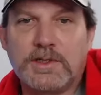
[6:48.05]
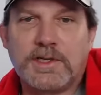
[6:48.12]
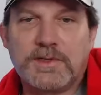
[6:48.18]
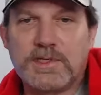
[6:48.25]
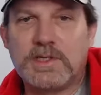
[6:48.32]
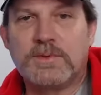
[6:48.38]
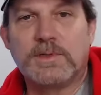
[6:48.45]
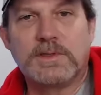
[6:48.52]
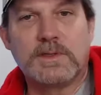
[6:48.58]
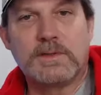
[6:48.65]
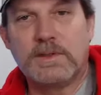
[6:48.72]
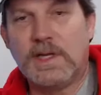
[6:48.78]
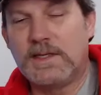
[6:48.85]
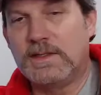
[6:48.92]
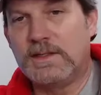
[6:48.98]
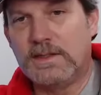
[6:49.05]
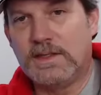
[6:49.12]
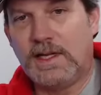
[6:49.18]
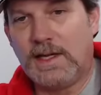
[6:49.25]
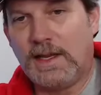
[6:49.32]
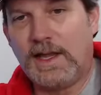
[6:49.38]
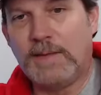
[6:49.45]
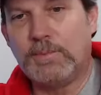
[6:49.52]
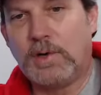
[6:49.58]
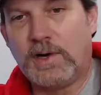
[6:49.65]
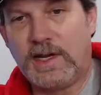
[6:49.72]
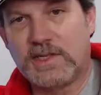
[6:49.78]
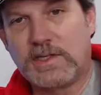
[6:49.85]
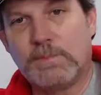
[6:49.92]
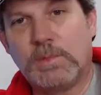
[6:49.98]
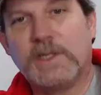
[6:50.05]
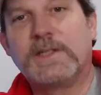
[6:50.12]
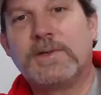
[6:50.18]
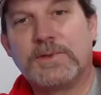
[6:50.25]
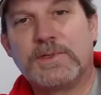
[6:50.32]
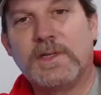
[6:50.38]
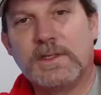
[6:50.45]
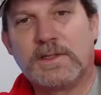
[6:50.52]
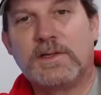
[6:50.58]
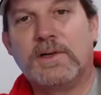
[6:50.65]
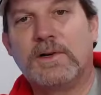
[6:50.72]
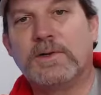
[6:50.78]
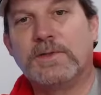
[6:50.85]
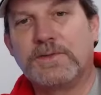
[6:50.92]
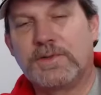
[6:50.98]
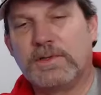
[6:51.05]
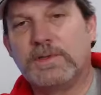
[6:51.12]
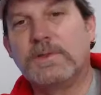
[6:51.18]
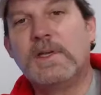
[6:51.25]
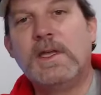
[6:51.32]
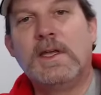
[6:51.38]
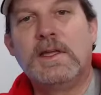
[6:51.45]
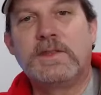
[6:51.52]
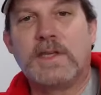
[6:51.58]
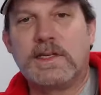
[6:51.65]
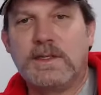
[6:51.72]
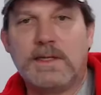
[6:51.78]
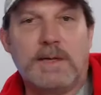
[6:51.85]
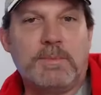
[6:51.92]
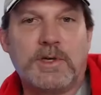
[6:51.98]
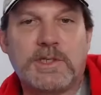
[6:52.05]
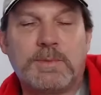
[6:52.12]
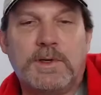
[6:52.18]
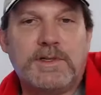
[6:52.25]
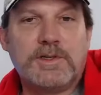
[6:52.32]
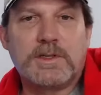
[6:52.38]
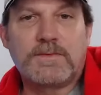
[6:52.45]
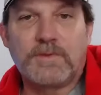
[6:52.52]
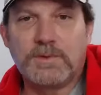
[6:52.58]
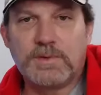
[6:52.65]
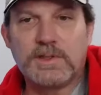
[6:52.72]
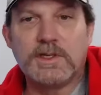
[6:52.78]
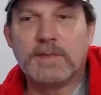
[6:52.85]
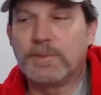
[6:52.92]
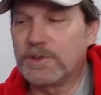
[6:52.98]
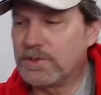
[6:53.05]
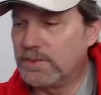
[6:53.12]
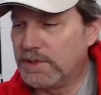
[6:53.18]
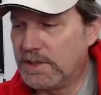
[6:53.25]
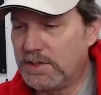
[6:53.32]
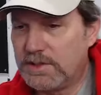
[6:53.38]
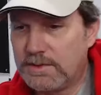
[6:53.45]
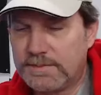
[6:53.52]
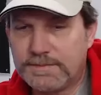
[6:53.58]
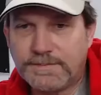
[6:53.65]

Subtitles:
considering that light bar has the blinkers internal, so they must be just for the dimmer switch.